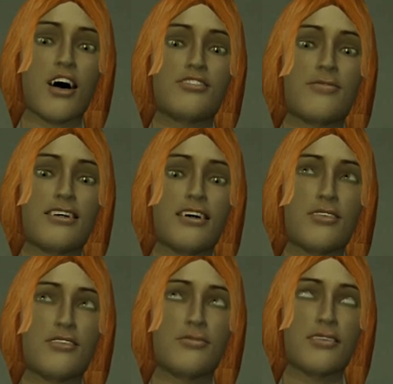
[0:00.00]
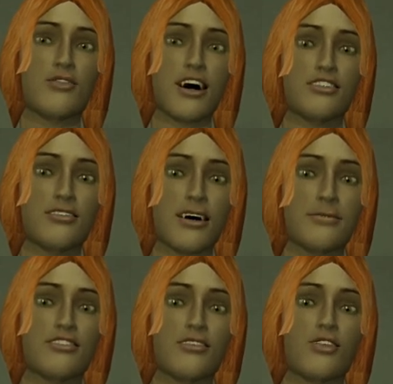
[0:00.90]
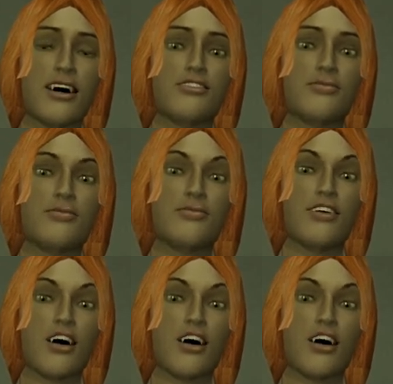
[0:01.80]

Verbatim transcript: They caught me, and I was trapped. Trapped.